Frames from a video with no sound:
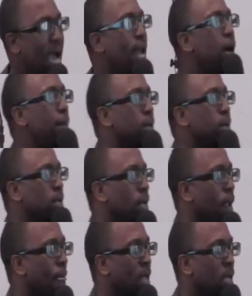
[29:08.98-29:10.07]
up
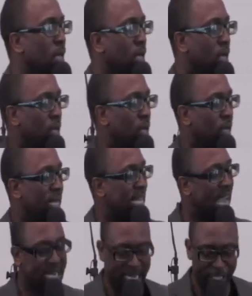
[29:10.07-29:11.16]
and he ate
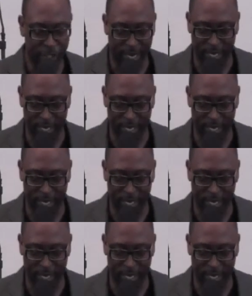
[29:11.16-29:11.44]
and he drank